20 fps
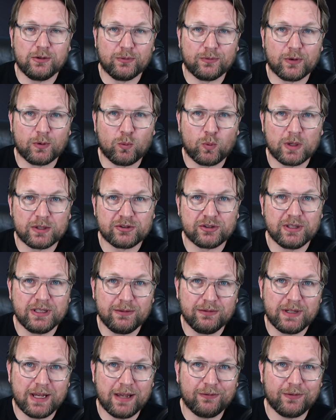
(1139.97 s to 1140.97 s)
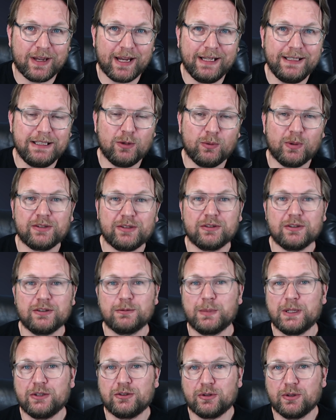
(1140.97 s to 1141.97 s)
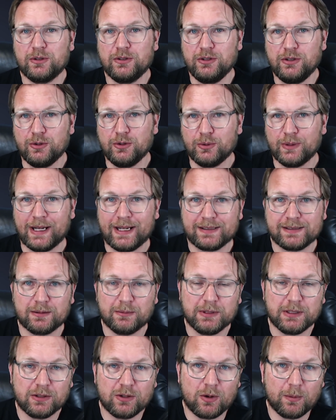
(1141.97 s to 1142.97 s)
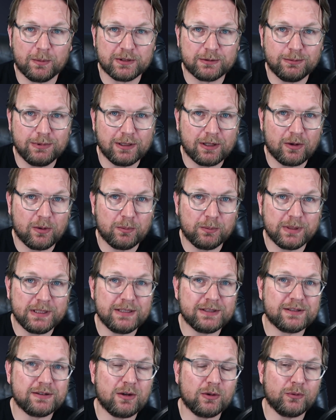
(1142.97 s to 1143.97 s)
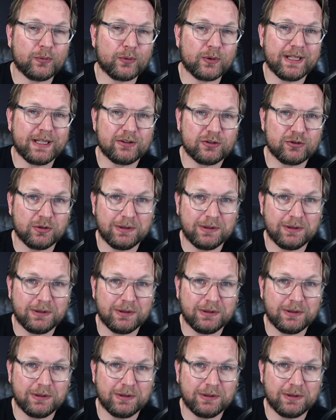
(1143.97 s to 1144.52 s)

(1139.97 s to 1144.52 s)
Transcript: for watching. If you have any questions, make sure you ask them in the comments below. Please don't forget to